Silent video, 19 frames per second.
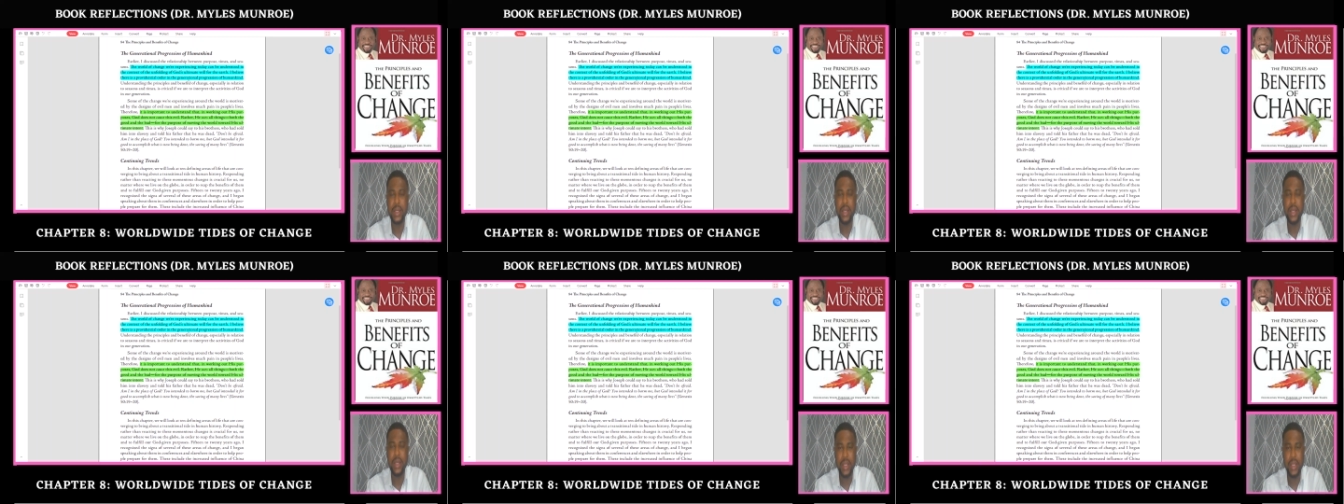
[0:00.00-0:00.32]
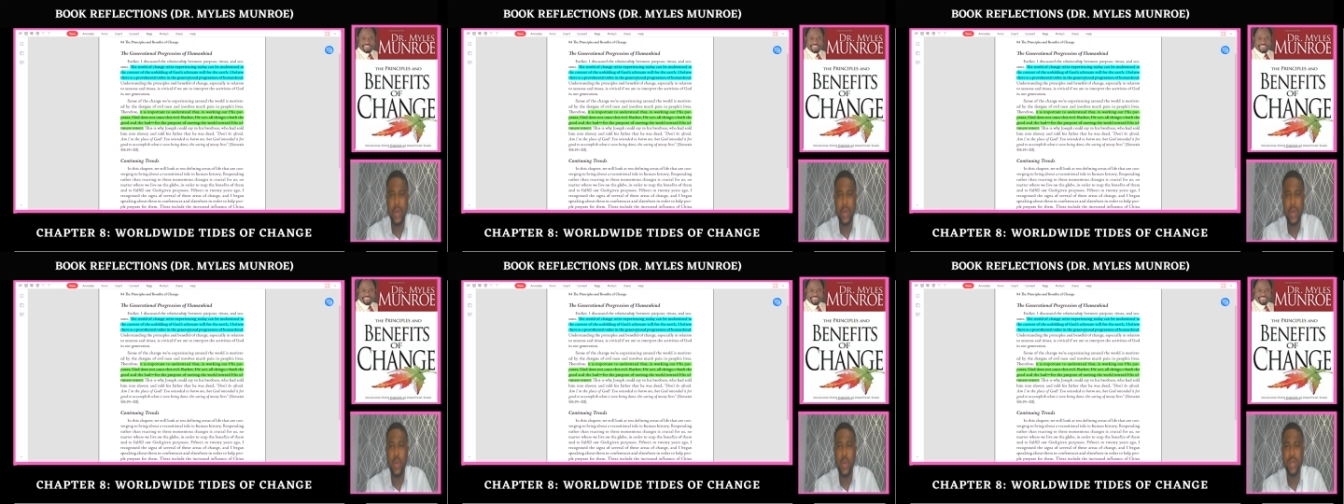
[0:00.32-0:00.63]
in
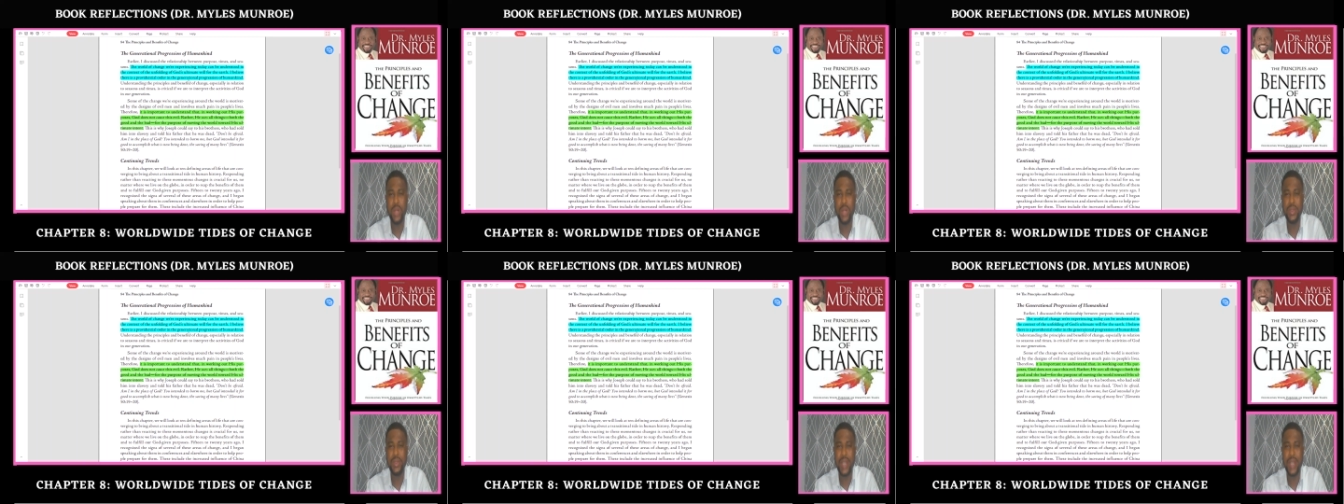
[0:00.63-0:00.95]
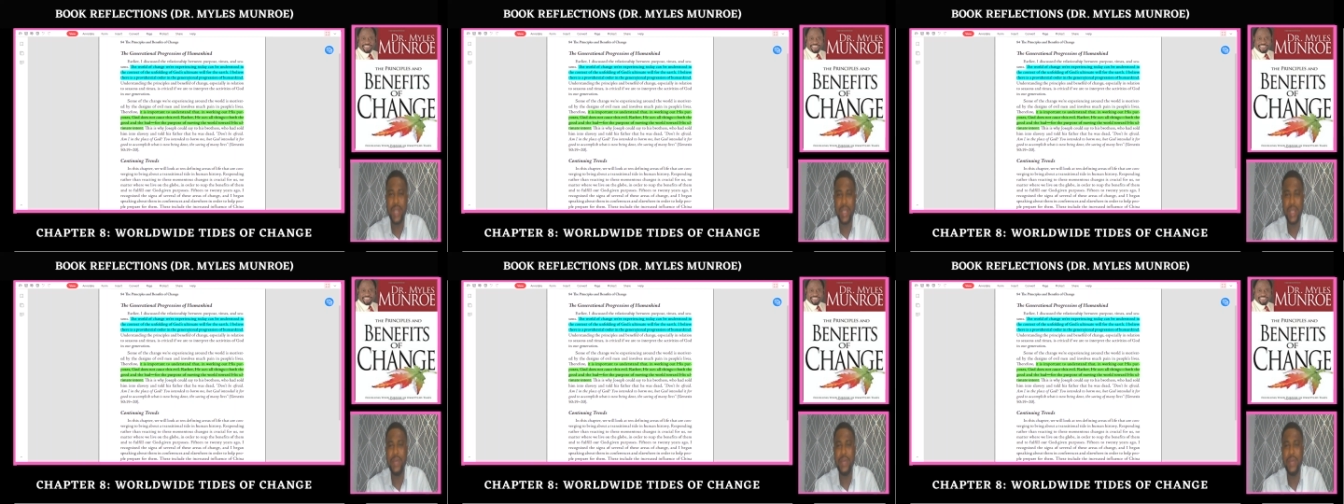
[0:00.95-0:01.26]
a world
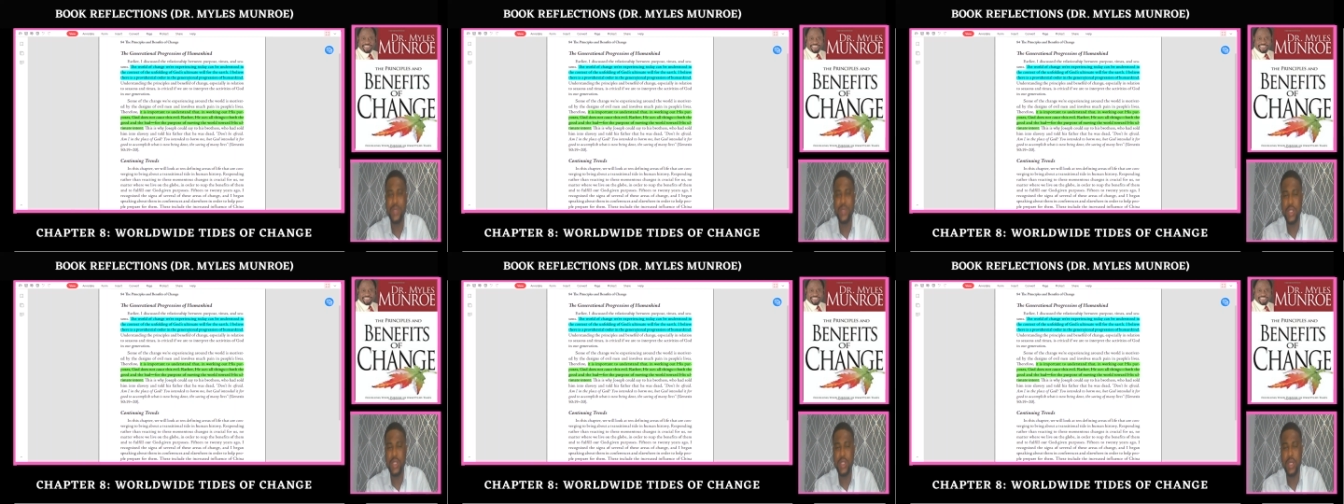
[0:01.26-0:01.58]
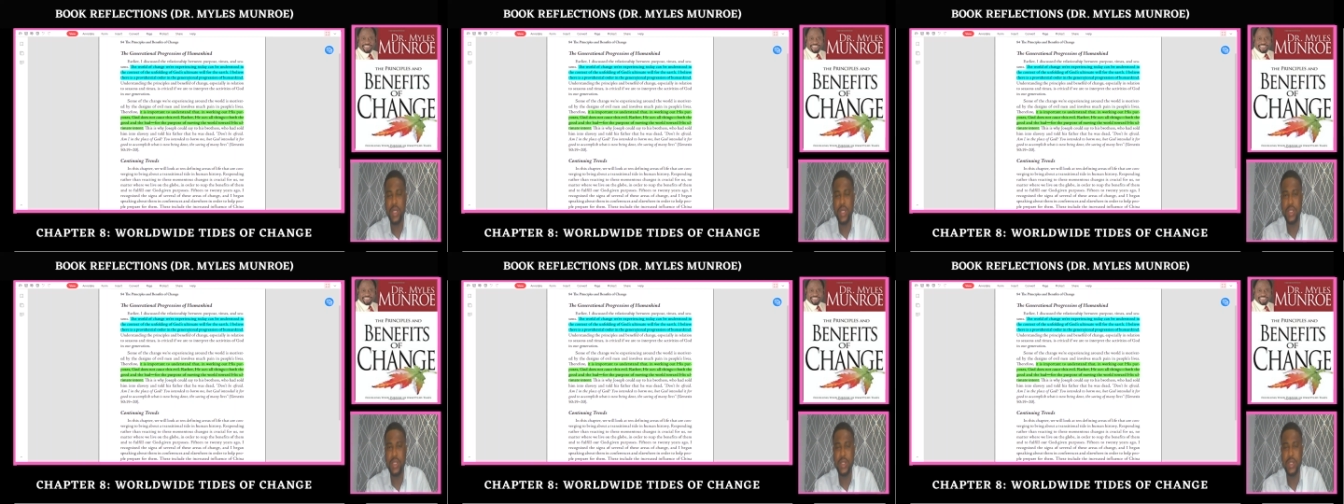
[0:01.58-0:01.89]
that keeps
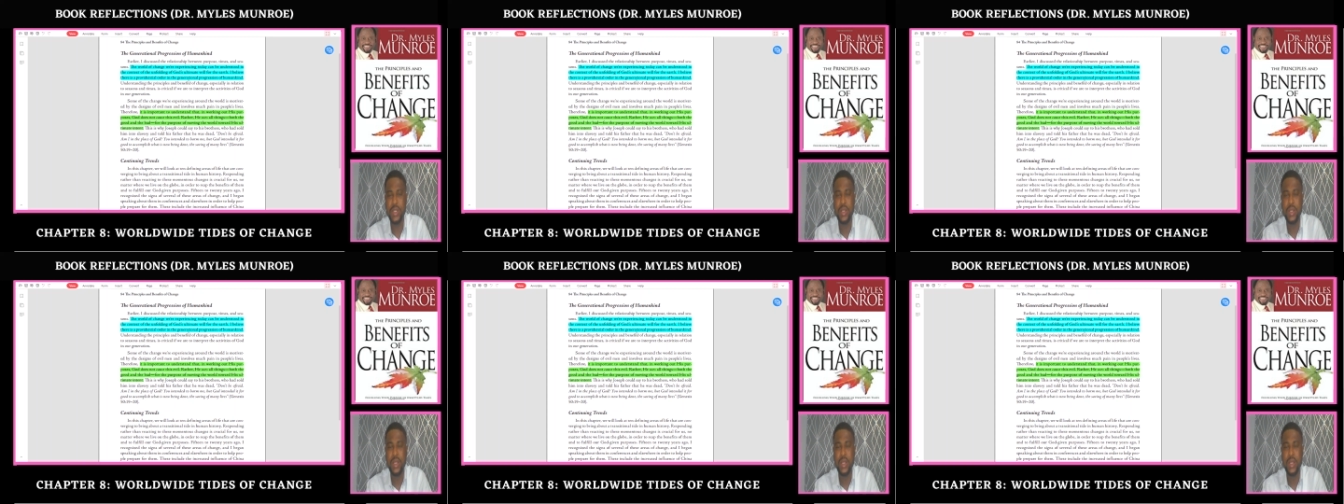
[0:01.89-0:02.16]
changing,